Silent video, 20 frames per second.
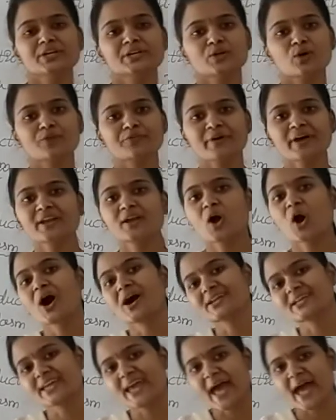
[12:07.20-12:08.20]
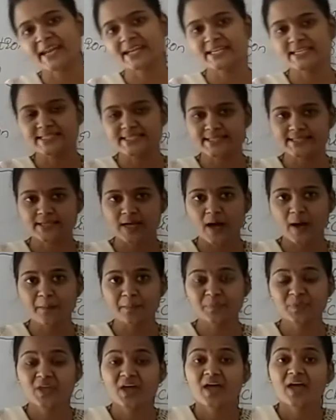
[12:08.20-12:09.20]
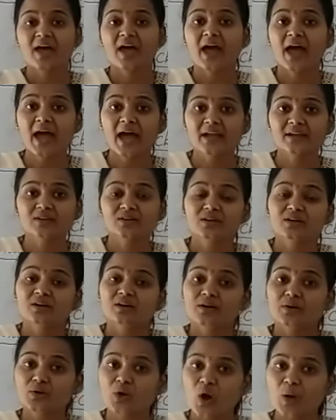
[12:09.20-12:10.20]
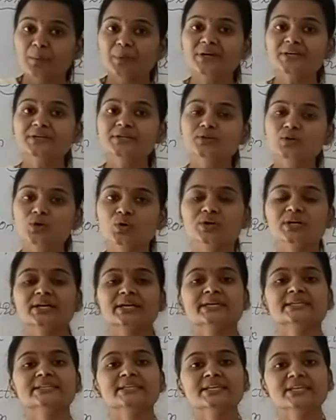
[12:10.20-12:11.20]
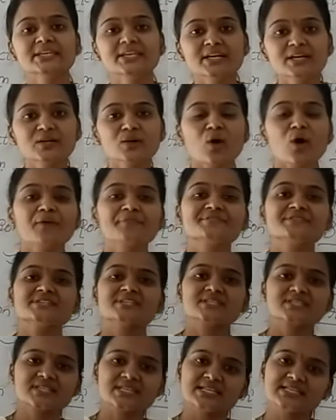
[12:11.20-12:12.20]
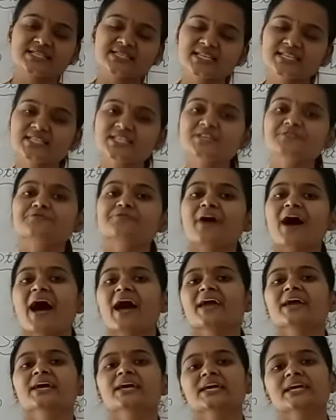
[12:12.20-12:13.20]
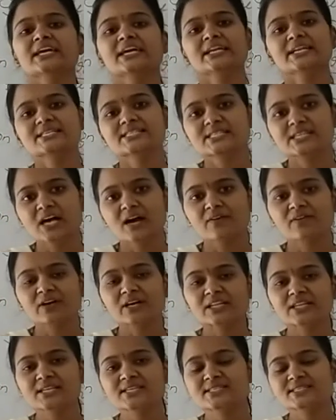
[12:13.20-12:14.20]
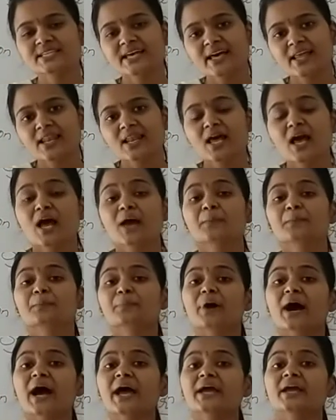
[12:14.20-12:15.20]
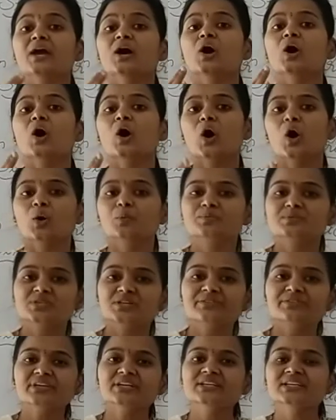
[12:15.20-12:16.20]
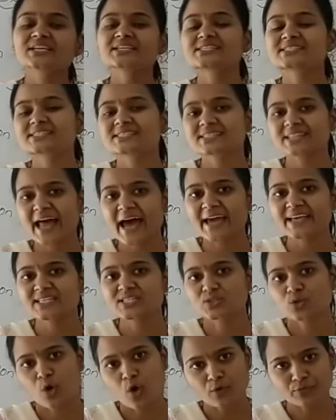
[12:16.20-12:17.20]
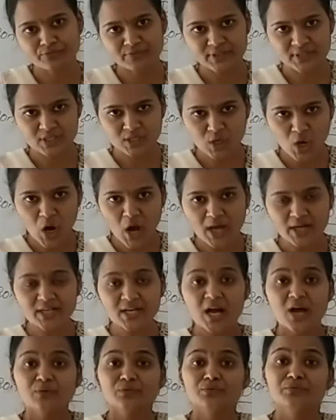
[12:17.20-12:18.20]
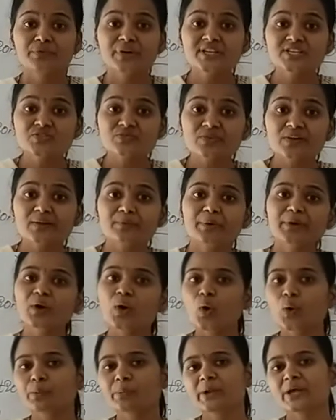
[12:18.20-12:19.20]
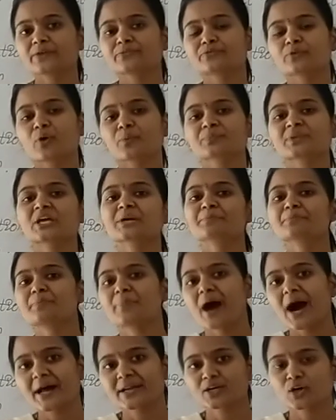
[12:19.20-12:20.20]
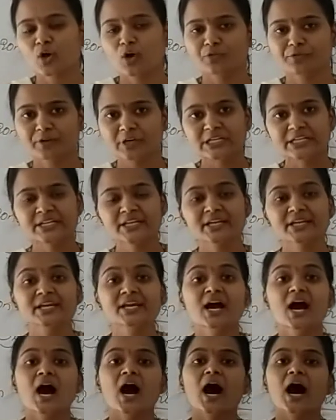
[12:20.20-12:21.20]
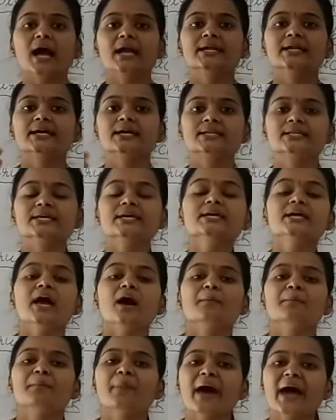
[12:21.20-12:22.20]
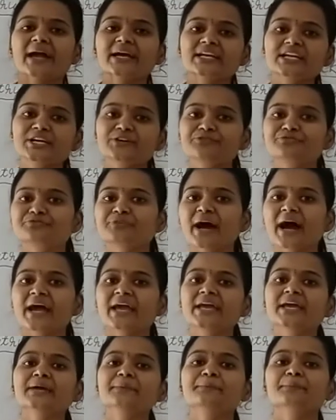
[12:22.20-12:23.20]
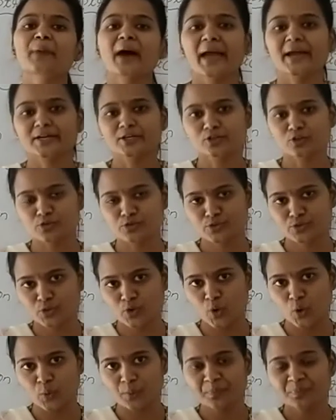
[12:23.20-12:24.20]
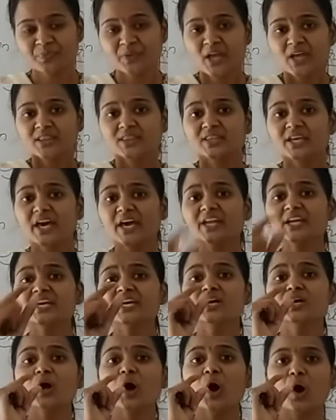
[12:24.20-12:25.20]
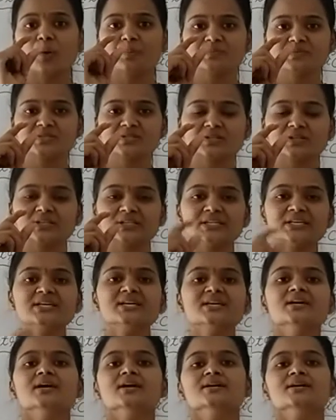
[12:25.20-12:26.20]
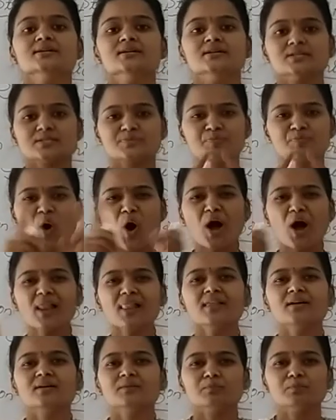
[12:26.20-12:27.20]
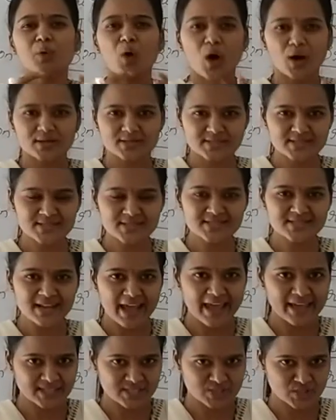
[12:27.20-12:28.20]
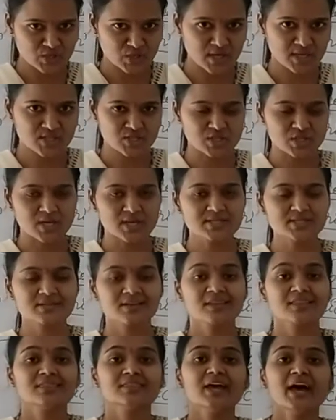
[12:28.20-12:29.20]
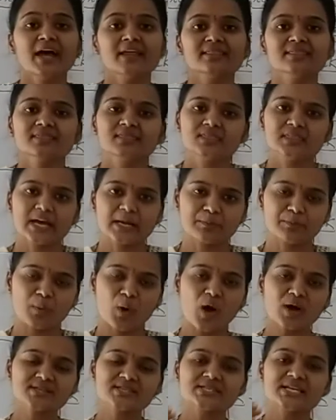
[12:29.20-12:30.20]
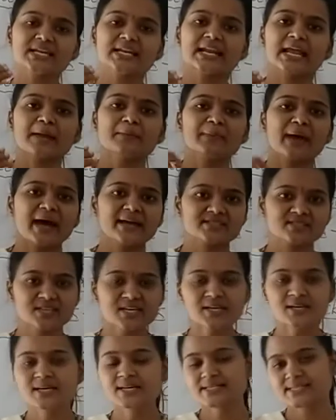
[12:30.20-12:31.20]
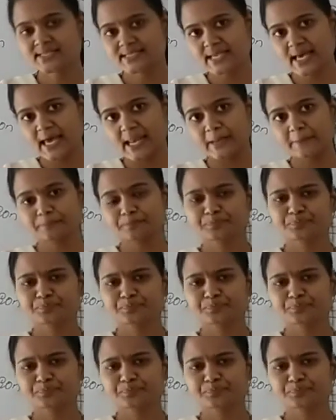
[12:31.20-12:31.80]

Of an organism. And Robert Hooke in the year of 1665, he discovered the cell by observing the slice of a cork which will be obtained from the bark of a tree under the magnifying microscope. There he observed the small boxes like structures. Then that box he named as the cell.